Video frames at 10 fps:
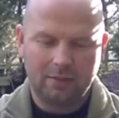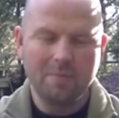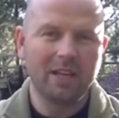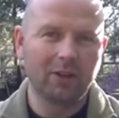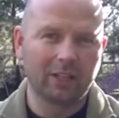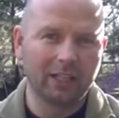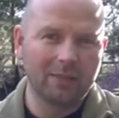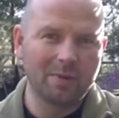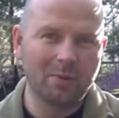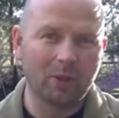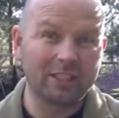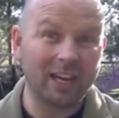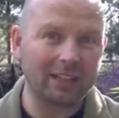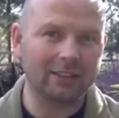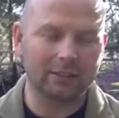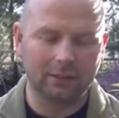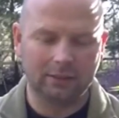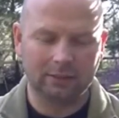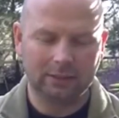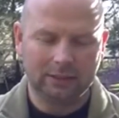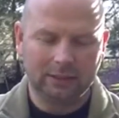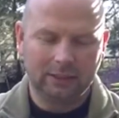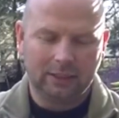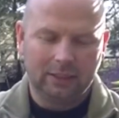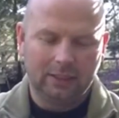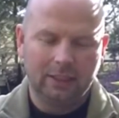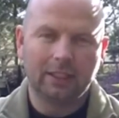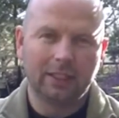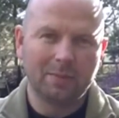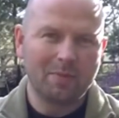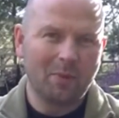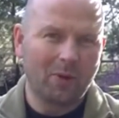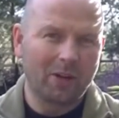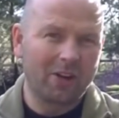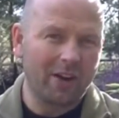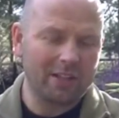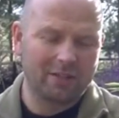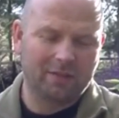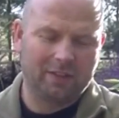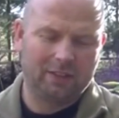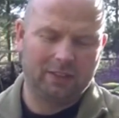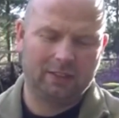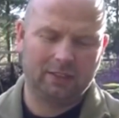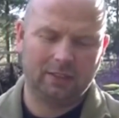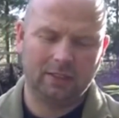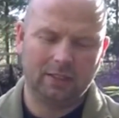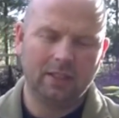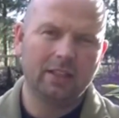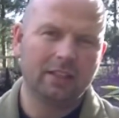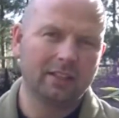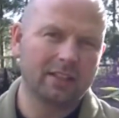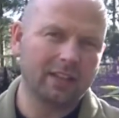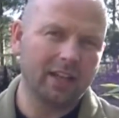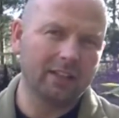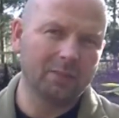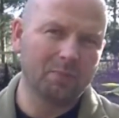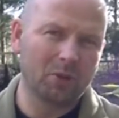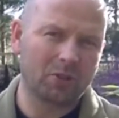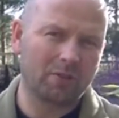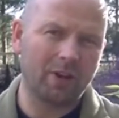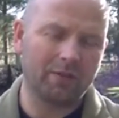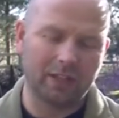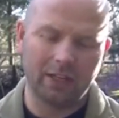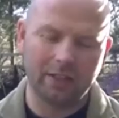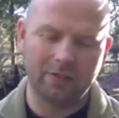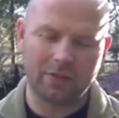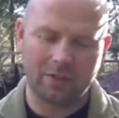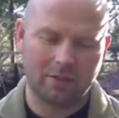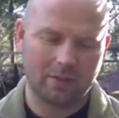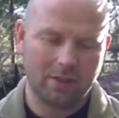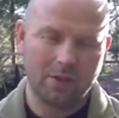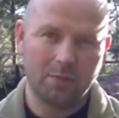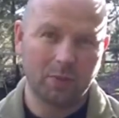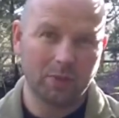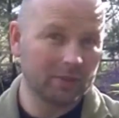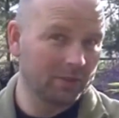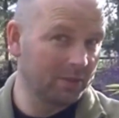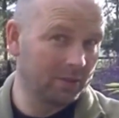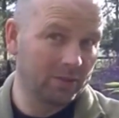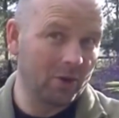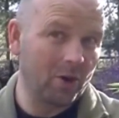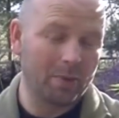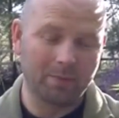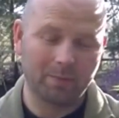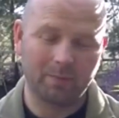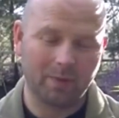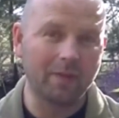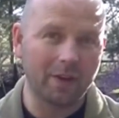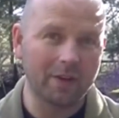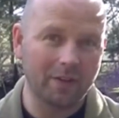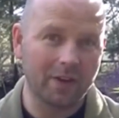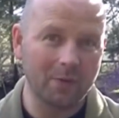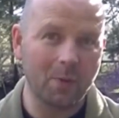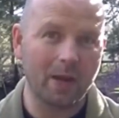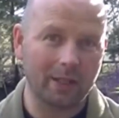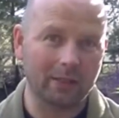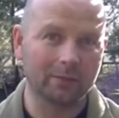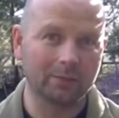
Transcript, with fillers: May look a little bit more tactical and a little bit more aggressive than your standard bushcraft knives, but it does the job very, very well.